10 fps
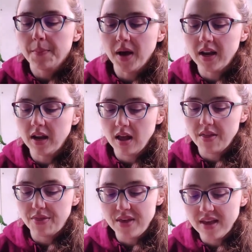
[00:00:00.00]
But
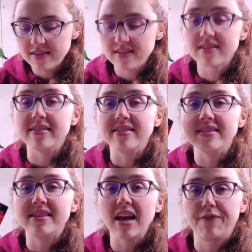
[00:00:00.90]
this is
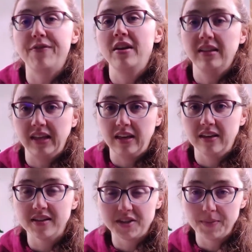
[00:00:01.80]

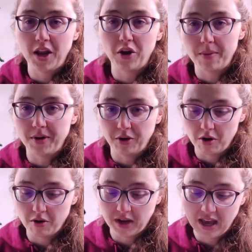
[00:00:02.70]
definitely a tomato I'm going to
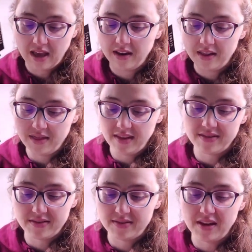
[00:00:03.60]
grow again.
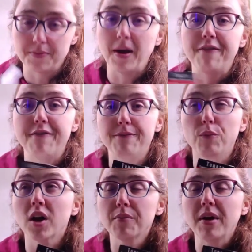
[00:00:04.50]
This is
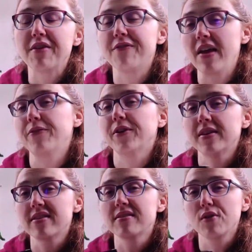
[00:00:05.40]
one of my
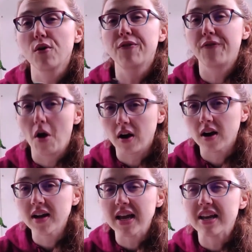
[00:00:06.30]
favorites so
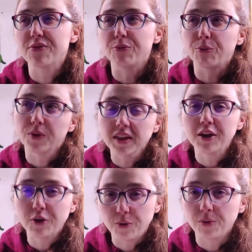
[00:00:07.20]
far, and it's
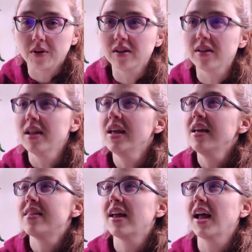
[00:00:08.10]
really cool
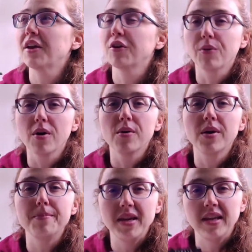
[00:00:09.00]
that I could
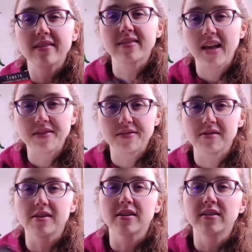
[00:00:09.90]
grow a mini
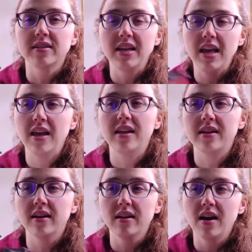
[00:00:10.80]
slicer
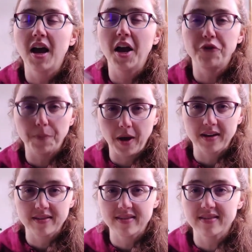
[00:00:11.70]
in a
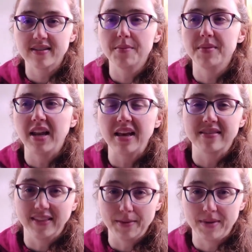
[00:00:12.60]
hydroponic system that
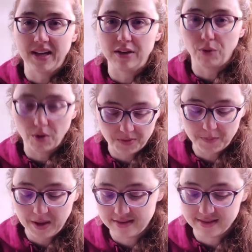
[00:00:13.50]
has limited growth
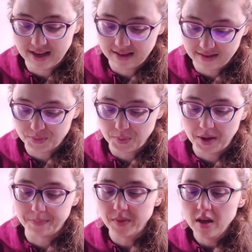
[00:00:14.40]
space like this
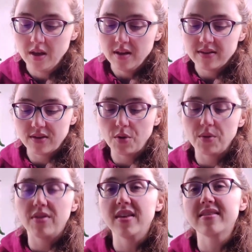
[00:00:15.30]
one.
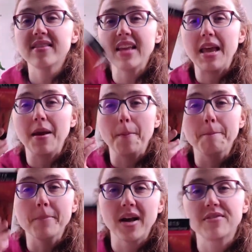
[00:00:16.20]
So this is a
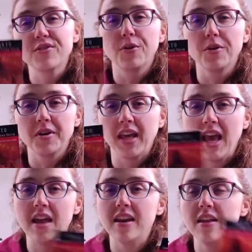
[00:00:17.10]
must grow
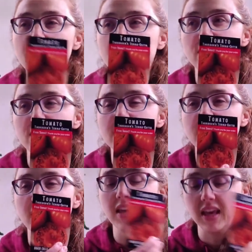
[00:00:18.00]
again. This
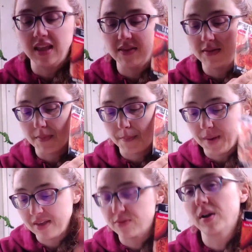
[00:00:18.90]
is, again, the
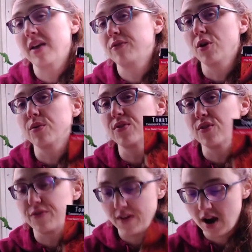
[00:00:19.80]
best one I've grown
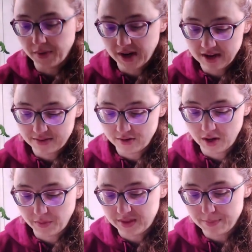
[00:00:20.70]
so far. We're kind of
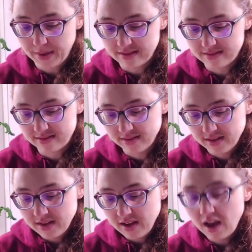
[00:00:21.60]
starting with the best
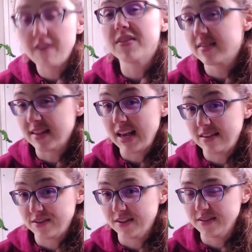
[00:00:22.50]
of the
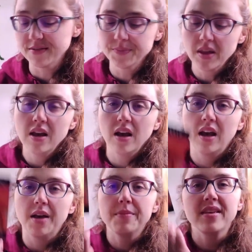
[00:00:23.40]
slicers.
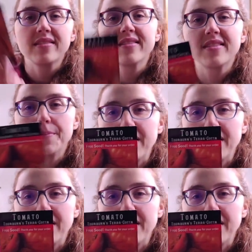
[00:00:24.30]
This is the